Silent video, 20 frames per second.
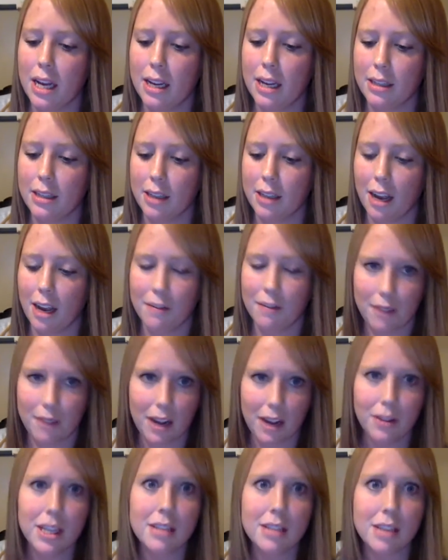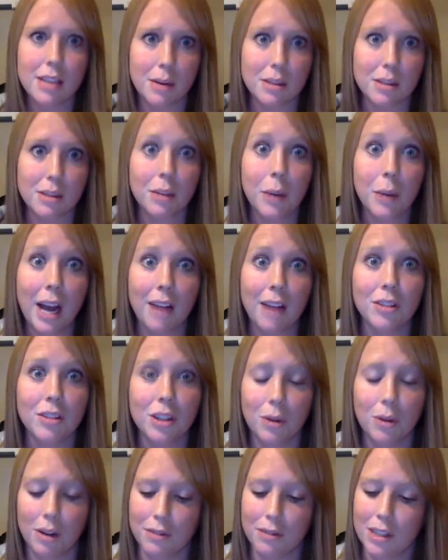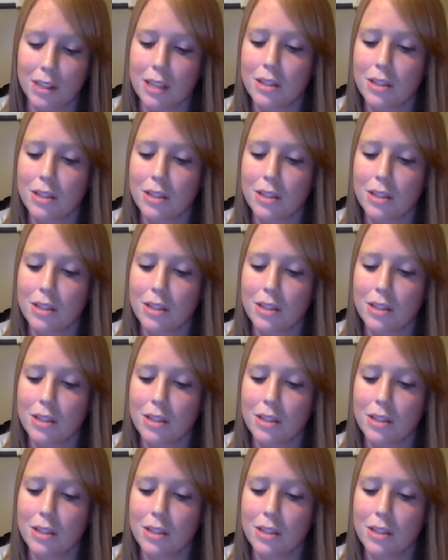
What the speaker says: I found this and I was like, we have to go off of this.